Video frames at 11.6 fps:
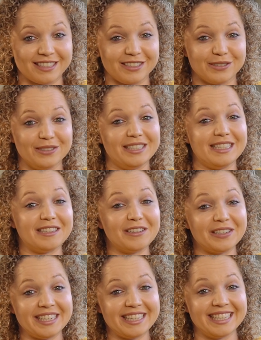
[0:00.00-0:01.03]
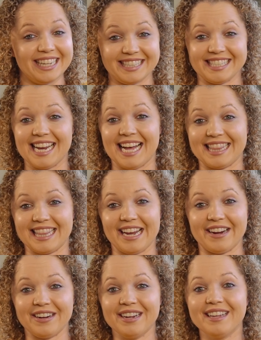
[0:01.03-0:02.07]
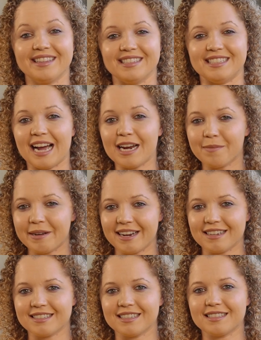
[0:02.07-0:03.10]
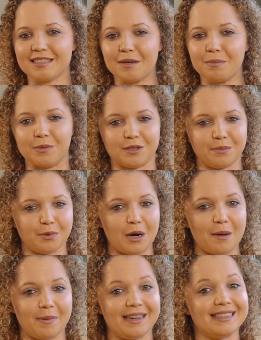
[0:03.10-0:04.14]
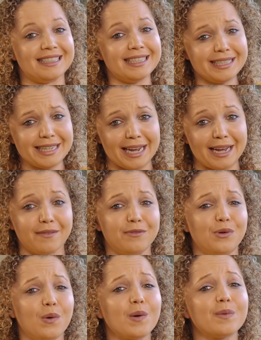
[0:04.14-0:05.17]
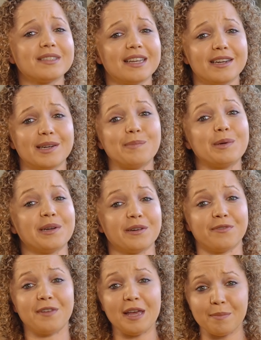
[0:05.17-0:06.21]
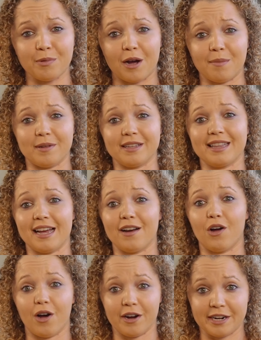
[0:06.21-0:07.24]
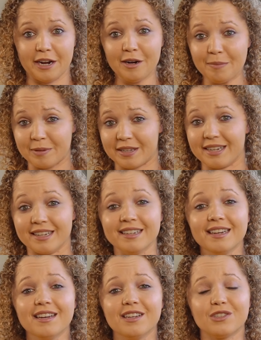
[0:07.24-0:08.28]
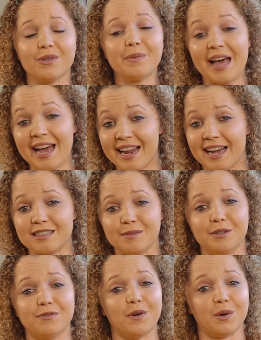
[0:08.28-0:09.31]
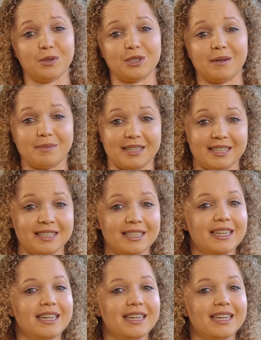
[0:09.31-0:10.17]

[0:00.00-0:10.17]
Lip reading: single detail in that's not there. The dynamite, as an example, was a prop I didn't have, nor was I going to bring a fake prop like that on an airplane, so that had to be photoshopped in.